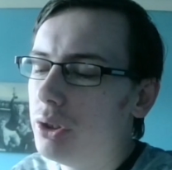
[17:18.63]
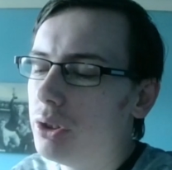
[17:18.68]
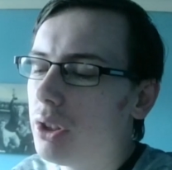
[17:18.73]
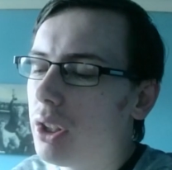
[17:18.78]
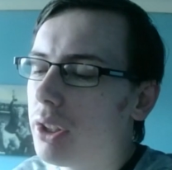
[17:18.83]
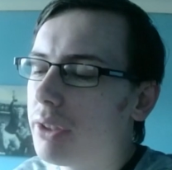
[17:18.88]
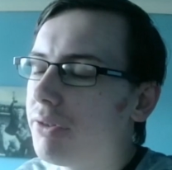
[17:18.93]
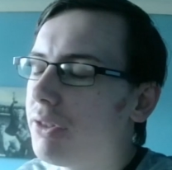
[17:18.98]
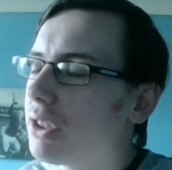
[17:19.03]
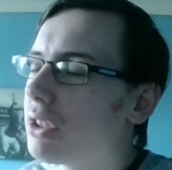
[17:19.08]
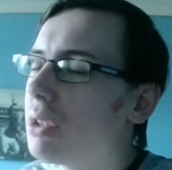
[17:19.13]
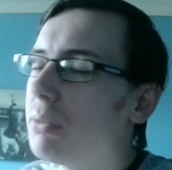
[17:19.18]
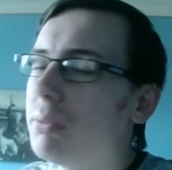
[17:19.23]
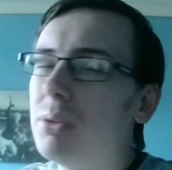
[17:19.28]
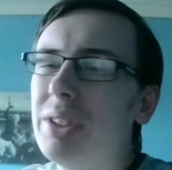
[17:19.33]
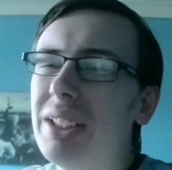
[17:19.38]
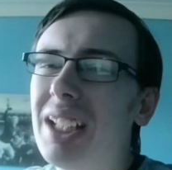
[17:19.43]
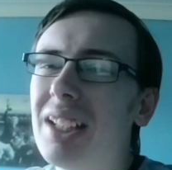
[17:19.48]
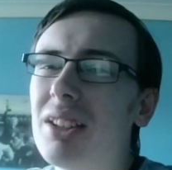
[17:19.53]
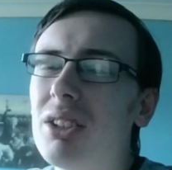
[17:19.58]
like, for example,
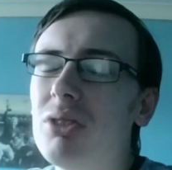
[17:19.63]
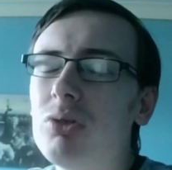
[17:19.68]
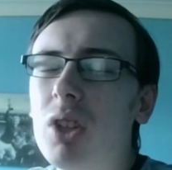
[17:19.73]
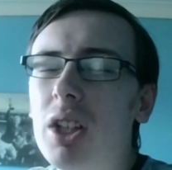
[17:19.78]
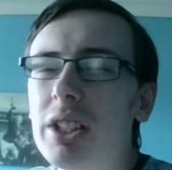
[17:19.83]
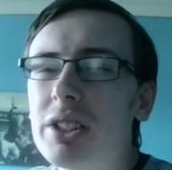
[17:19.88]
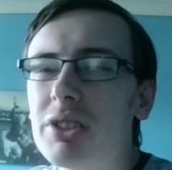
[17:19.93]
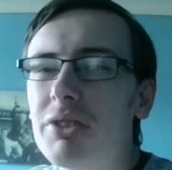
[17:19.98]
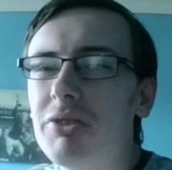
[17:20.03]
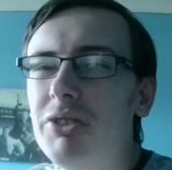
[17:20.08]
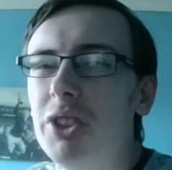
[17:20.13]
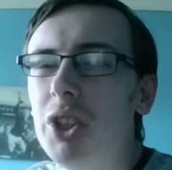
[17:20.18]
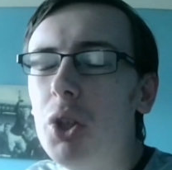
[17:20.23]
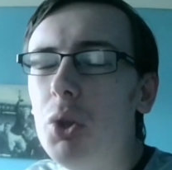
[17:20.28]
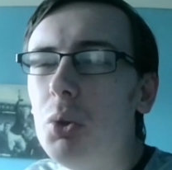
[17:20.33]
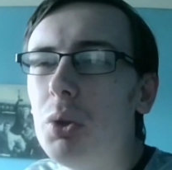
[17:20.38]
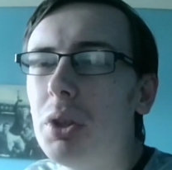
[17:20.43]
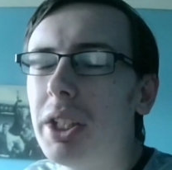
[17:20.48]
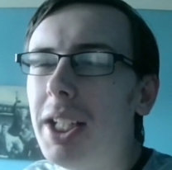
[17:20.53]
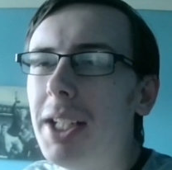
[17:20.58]
we had the rise of
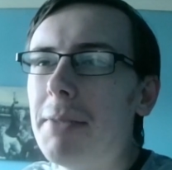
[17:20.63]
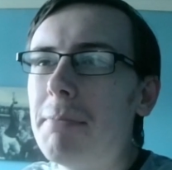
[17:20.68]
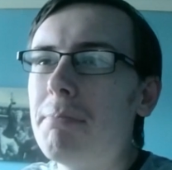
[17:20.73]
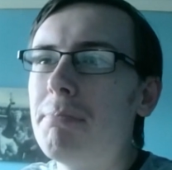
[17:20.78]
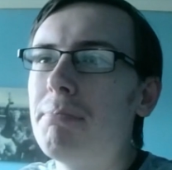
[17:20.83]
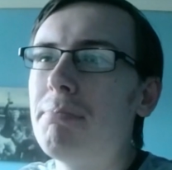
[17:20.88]
UKIP